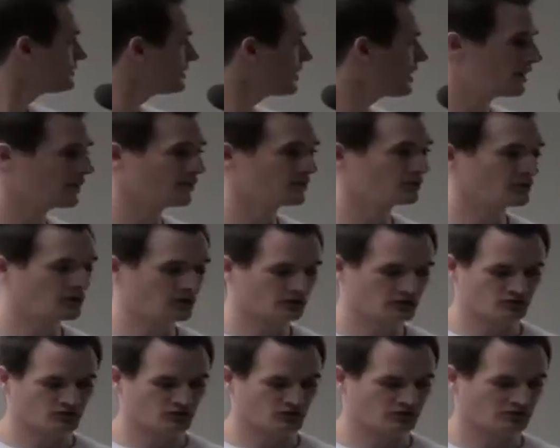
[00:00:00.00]
So I'm
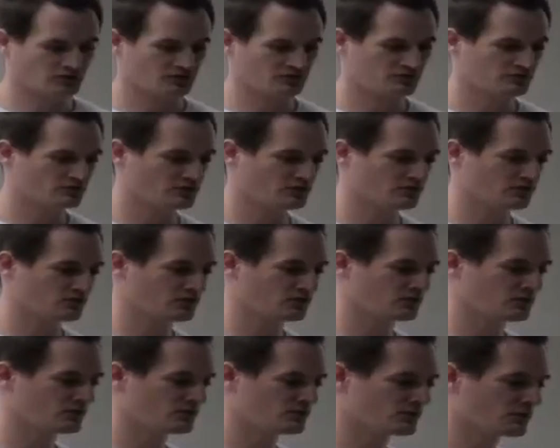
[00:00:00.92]
going
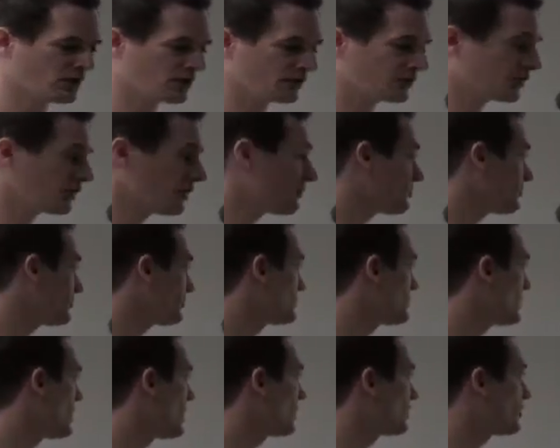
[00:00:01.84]
to go through
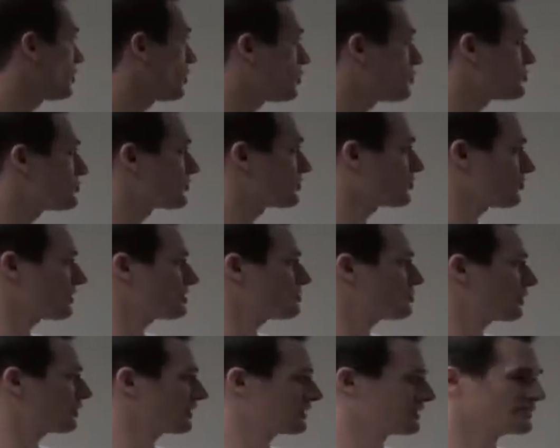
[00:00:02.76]
not one but three
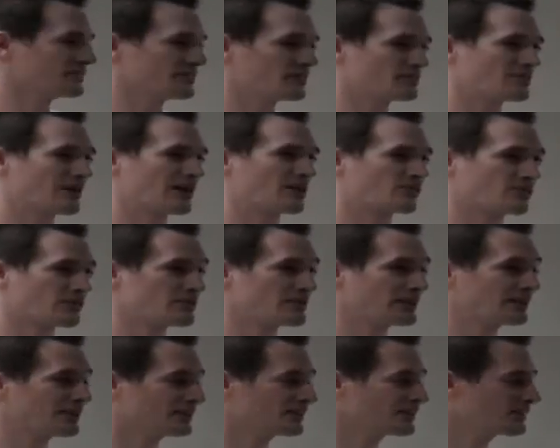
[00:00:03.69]
plugins in about 3
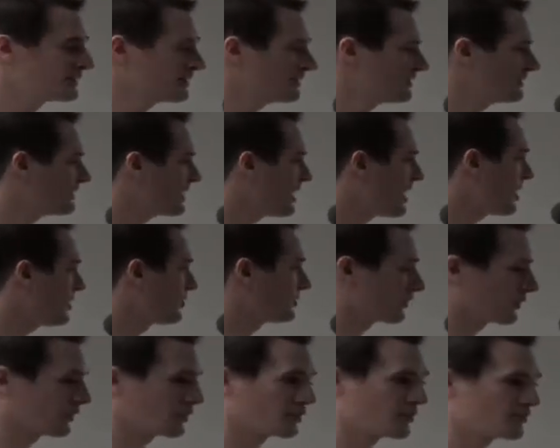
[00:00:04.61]
minutes. So
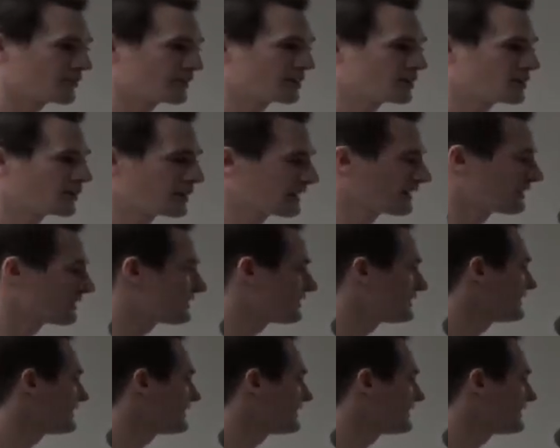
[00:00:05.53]
I'm going to go really quickly.